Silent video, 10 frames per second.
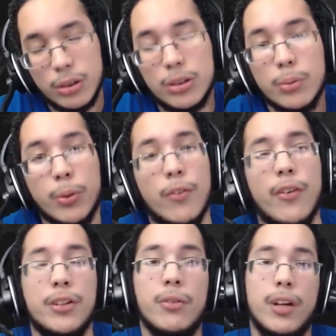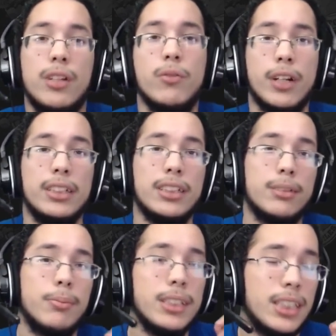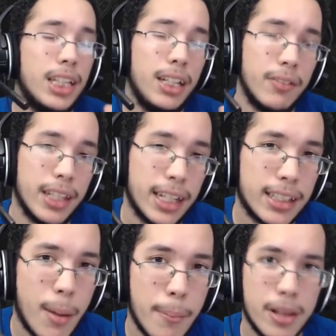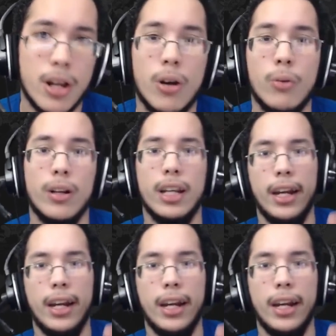your support for your Rhode and Regis, please leave a like down below.